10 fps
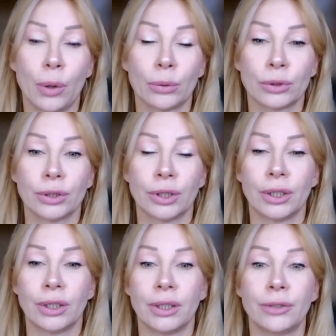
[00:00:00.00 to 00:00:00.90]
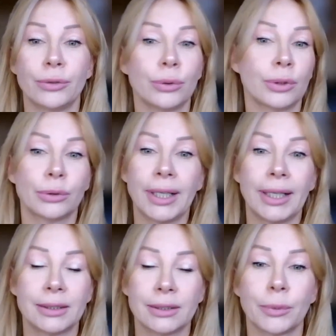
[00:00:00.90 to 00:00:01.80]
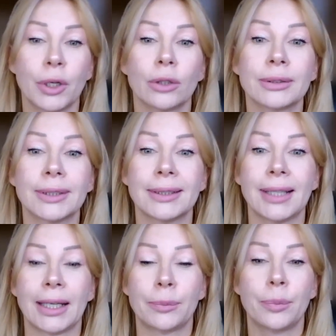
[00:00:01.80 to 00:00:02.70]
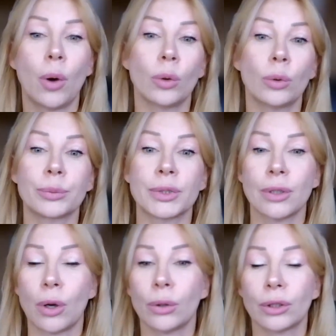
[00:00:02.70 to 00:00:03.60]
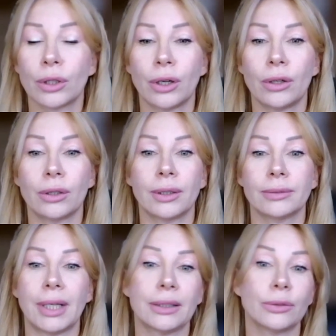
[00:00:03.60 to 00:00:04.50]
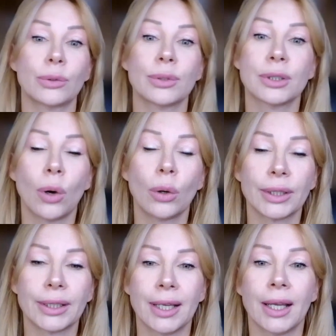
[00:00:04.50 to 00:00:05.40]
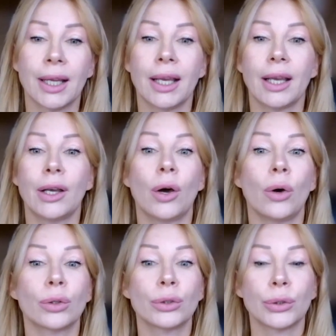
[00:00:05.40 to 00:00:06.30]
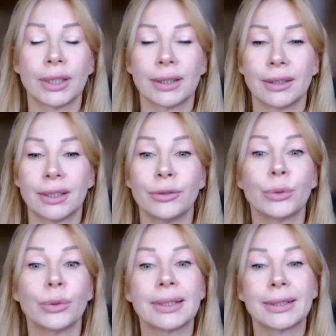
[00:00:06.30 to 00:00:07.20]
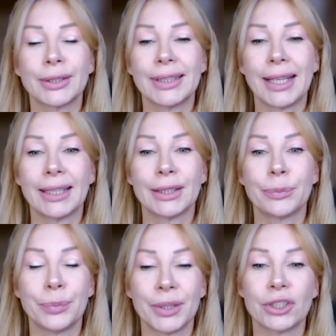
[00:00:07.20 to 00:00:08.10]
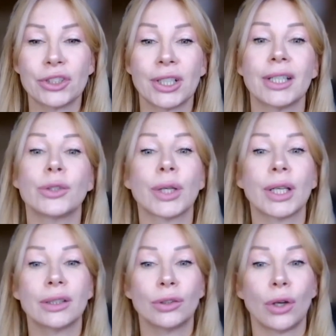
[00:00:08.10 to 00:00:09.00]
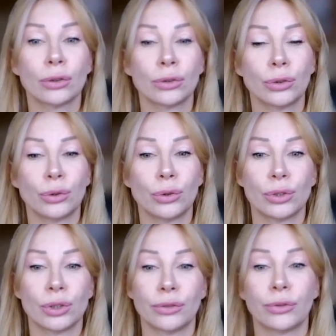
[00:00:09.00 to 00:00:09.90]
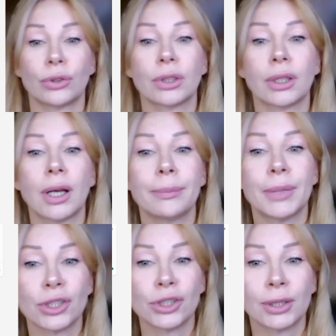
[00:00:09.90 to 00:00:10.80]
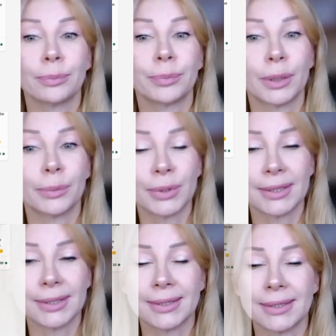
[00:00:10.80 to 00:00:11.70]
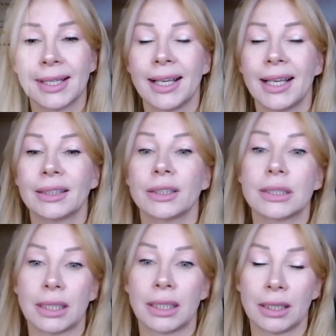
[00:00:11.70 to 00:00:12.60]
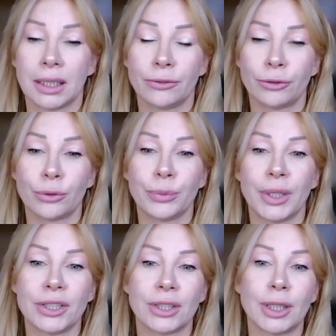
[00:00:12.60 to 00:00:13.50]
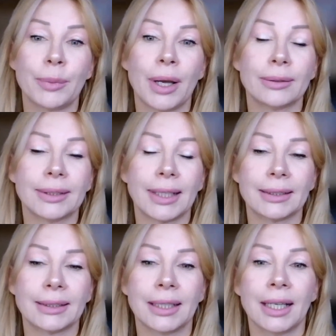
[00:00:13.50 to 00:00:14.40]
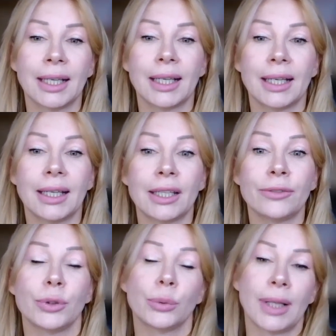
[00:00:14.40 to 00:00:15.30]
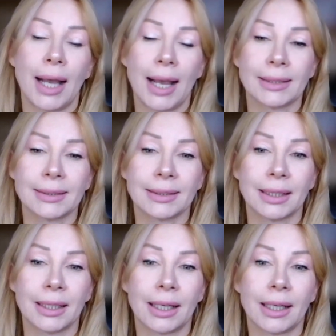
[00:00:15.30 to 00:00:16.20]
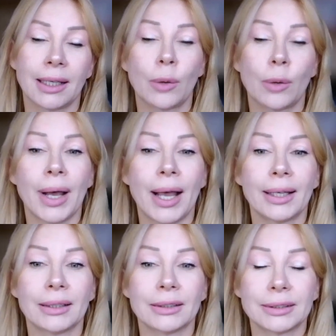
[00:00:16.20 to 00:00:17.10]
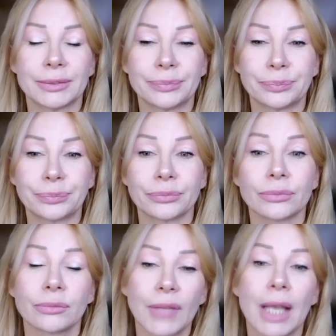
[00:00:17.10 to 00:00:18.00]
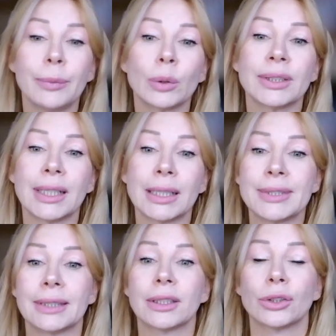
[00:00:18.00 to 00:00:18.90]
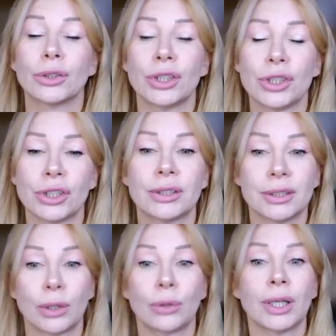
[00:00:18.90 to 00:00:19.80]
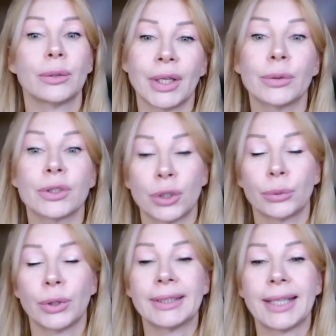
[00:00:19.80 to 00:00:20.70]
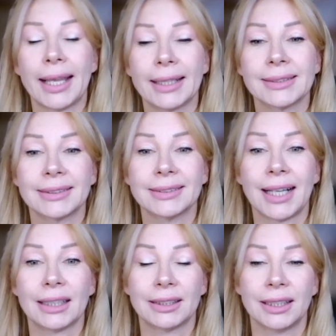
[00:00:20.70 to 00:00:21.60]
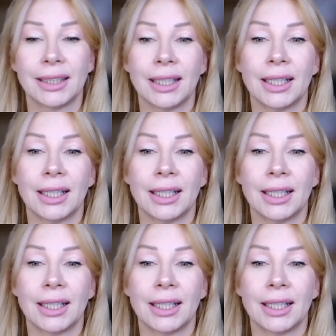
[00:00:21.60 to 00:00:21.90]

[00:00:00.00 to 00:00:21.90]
both if you create some content like poem, song, or I don't know, story, or you can, if you will create picture, you cannot use it for the commercial purposes. There's information about that. If you will ask Copilot about terms and conditions, so he will show you a text that